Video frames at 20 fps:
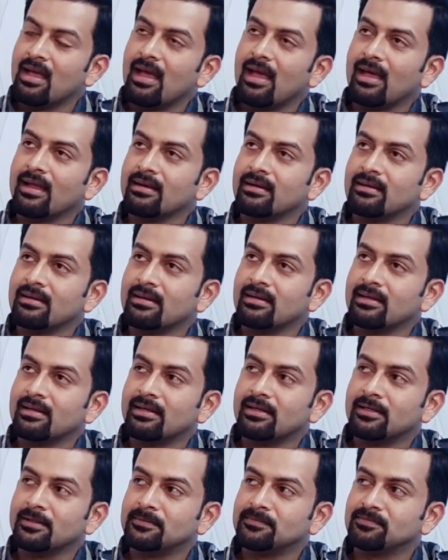And
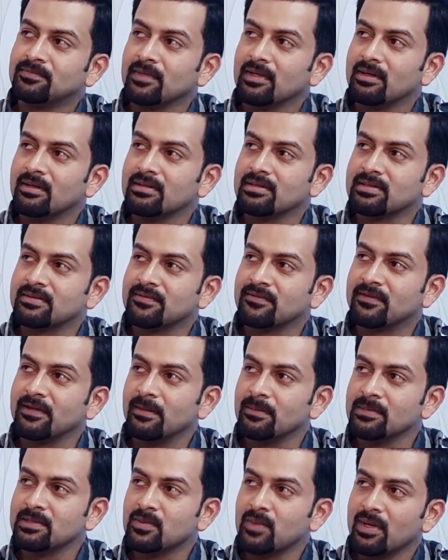uh,
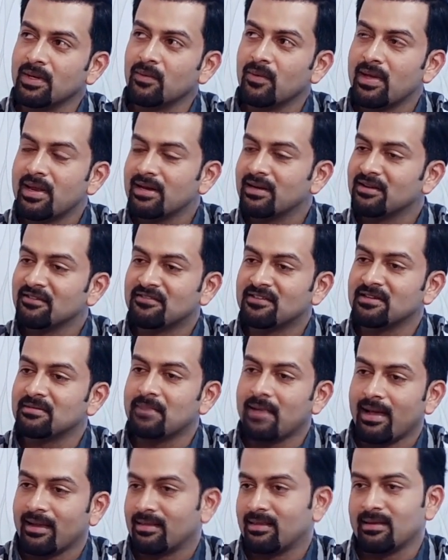films were very
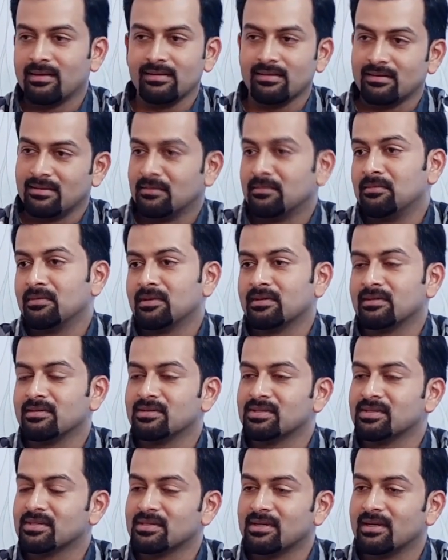different back then
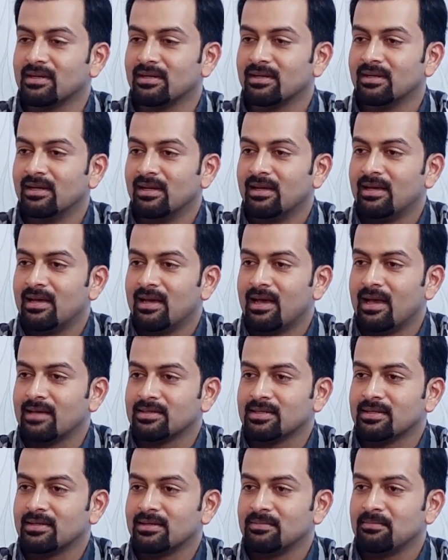because uh,
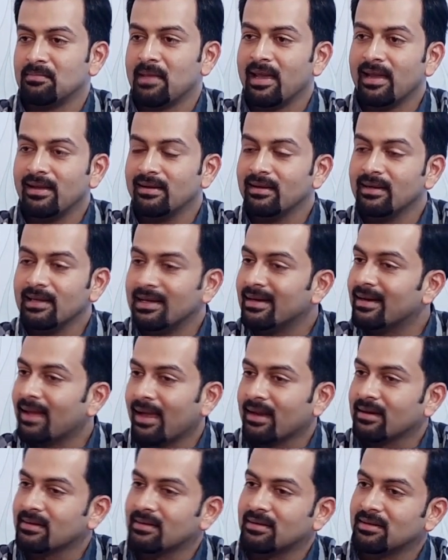as a main lead
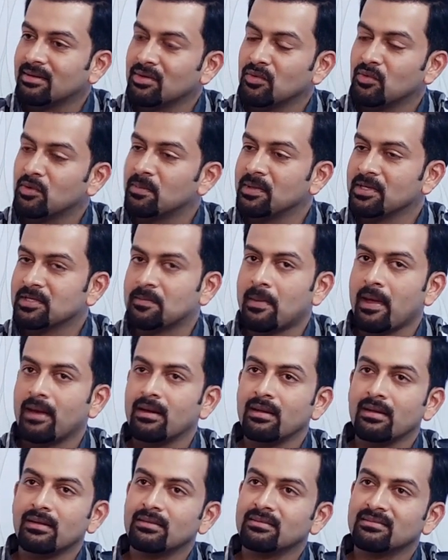actor, you would be
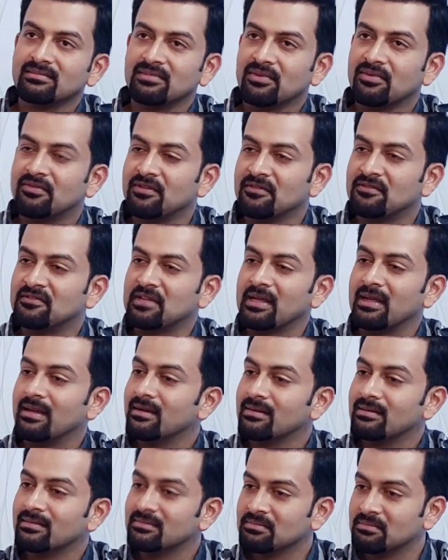spending
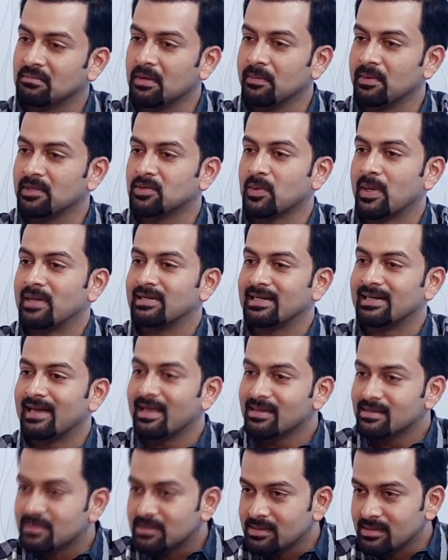fifteen, maybe twenty
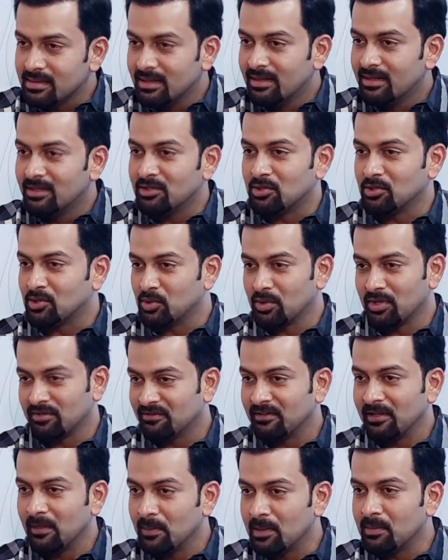days to shoot a
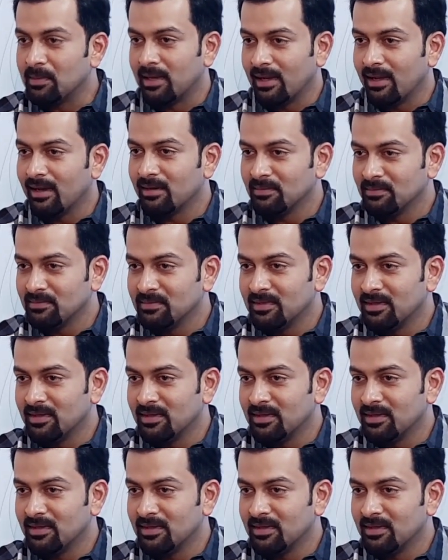film in Malayalam.